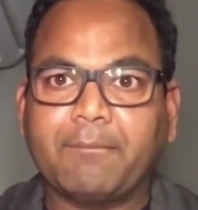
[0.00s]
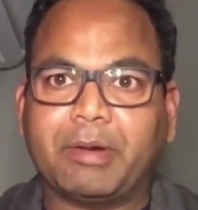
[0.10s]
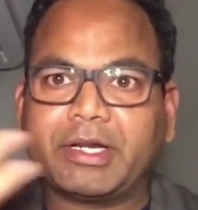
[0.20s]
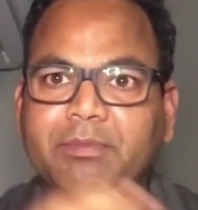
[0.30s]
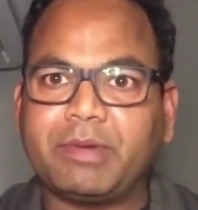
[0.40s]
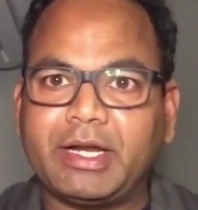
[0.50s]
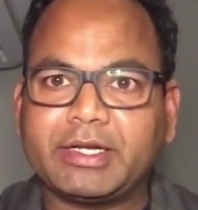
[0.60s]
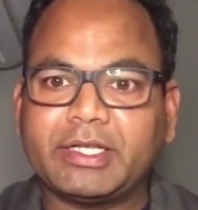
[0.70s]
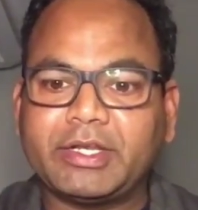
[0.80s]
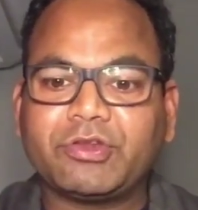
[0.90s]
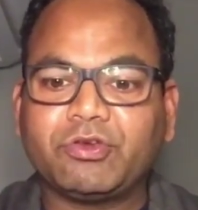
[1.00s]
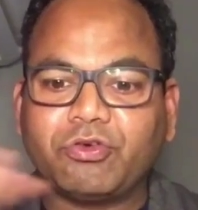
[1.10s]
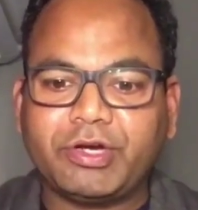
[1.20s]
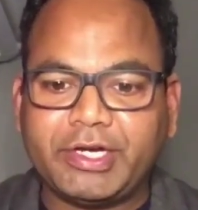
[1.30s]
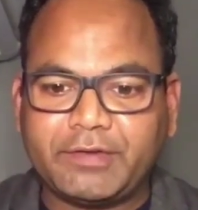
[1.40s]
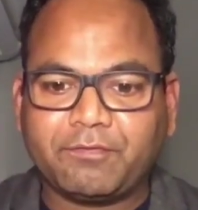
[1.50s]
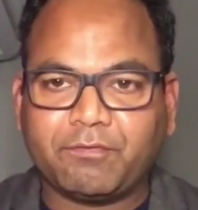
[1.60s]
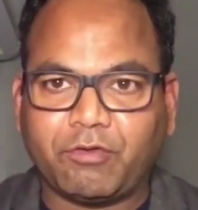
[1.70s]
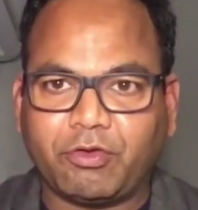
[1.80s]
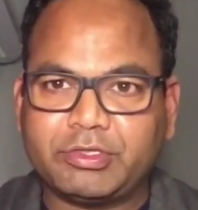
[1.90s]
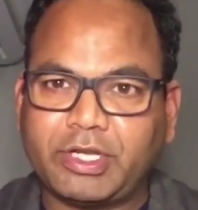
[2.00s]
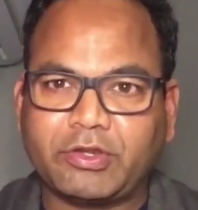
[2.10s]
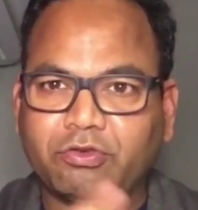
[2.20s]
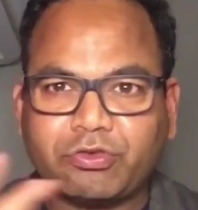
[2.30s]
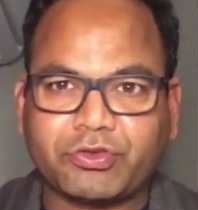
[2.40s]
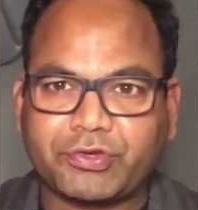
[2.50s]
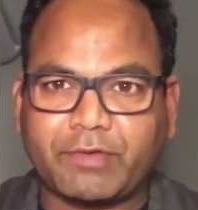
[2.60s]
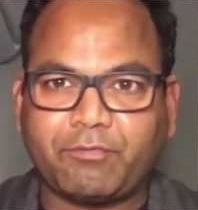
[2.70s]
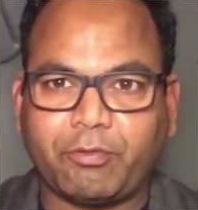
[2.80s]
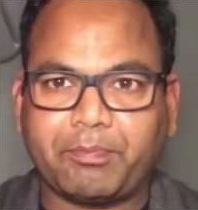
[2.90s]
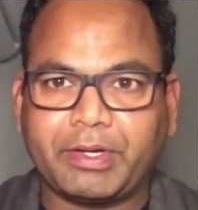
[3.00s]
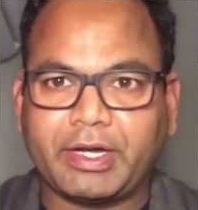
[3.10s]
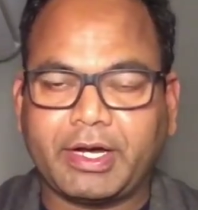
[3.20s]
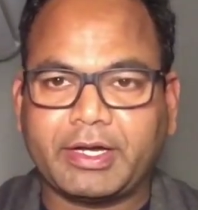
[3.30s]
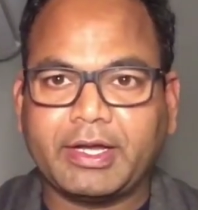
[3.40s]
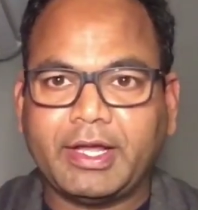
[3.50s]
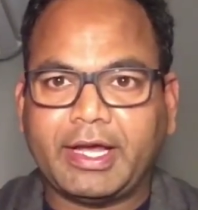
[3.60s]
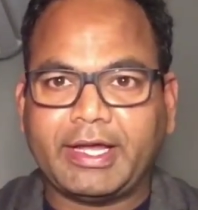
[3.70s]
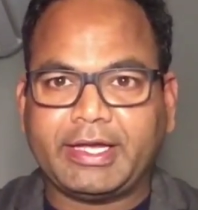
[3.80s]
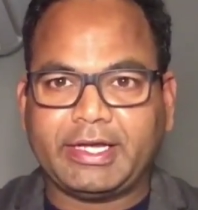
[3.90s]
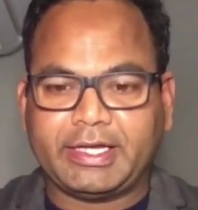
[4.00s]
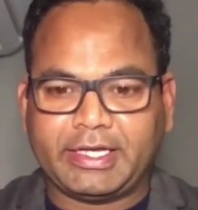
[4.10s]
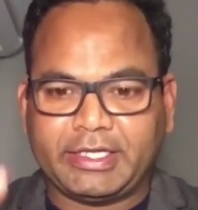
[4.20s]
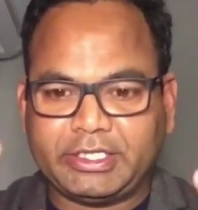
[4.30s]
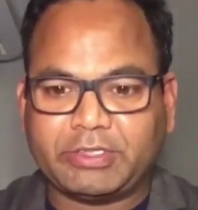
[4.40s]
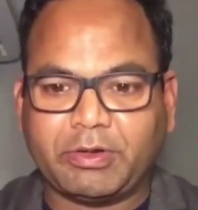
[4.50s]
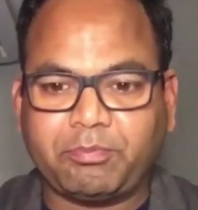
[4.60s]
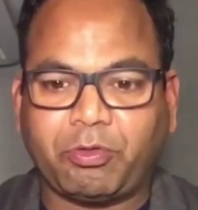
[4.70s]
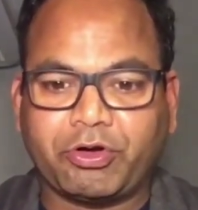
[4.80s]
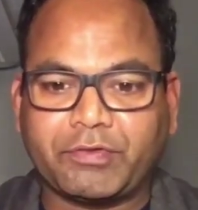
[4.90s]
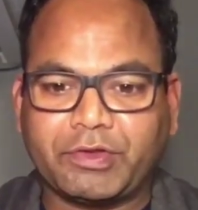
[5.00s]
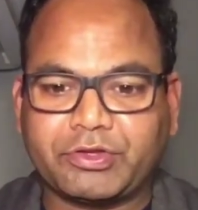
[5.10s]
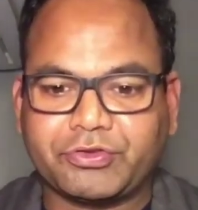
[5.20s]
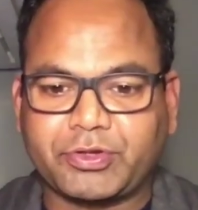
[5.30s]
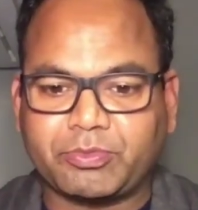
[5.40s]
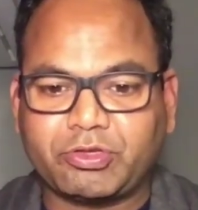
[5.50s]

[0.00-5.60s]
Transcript: but in malta there is no need for there is no system for pr uh, uh, uh, in this point to a system.